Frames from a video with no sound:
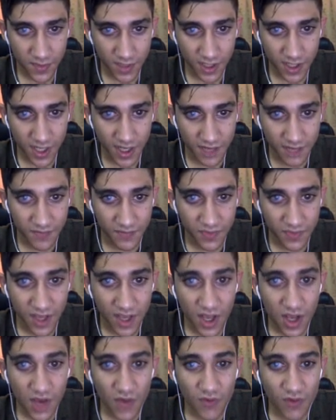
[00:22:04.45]
Okay,
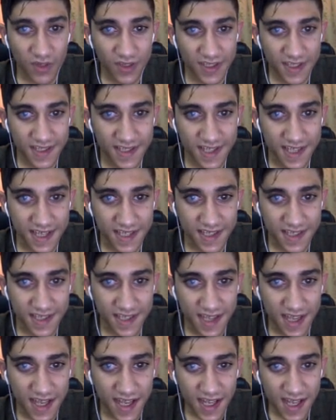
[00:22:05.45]
what is this?
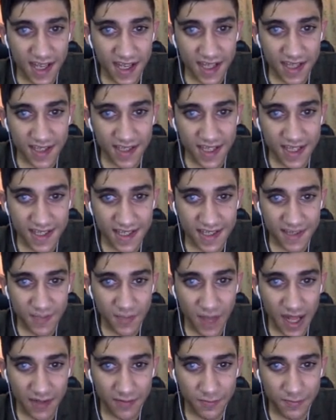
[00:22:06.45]
This is a
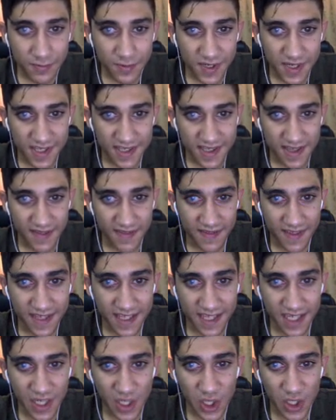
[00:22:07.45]
Babel preset that
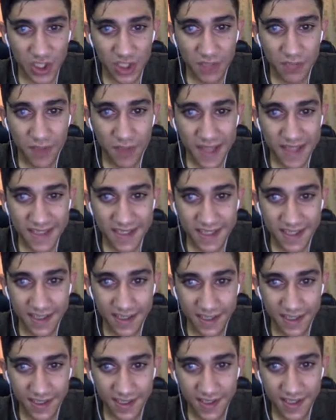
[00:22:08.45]
can
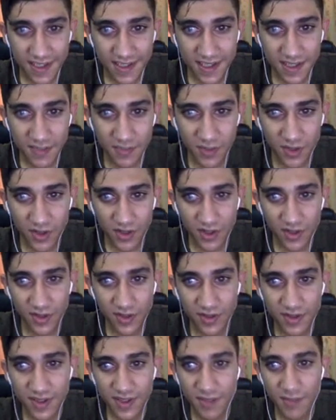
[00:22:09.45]
automatically determine
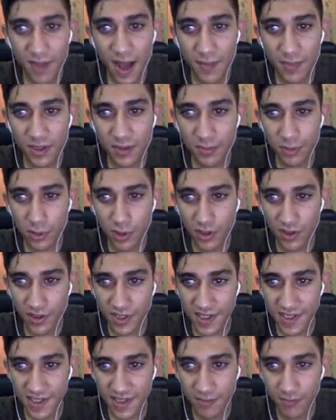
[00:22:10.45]
the Babel
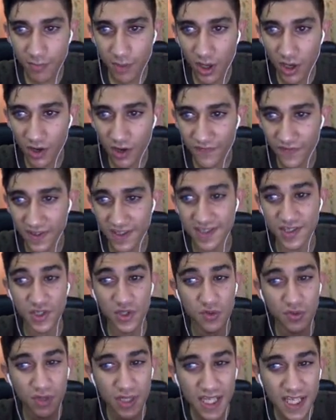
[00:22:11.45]
plugins and polyfills
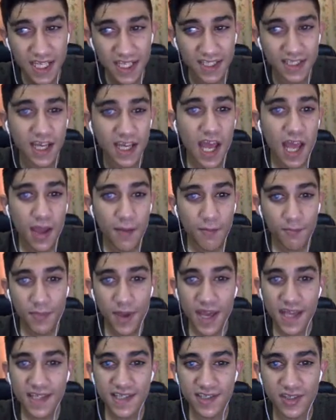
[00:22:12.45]
you need
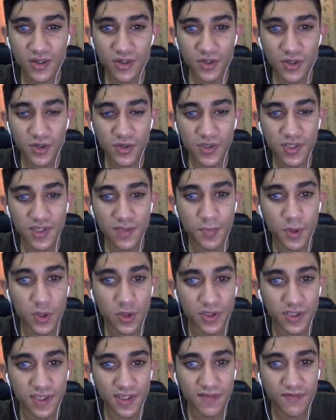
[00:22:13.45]
based on your
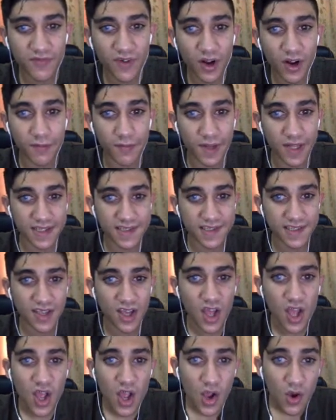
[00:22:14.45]
supported environments.
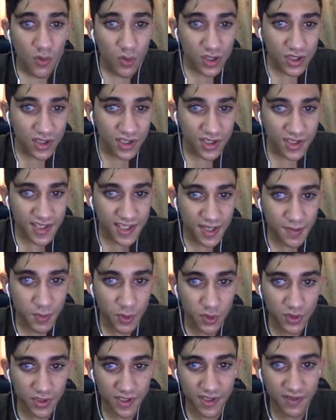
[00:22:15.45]
What does
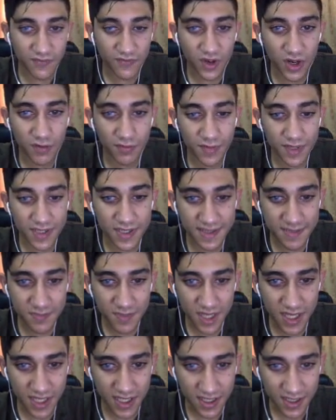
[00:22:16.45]
supported environments
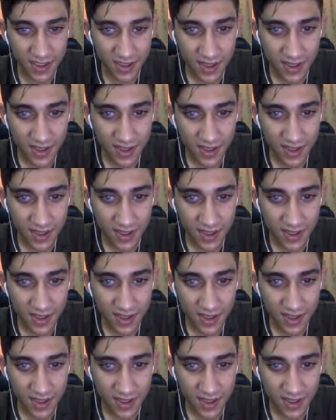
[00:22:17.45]
mean?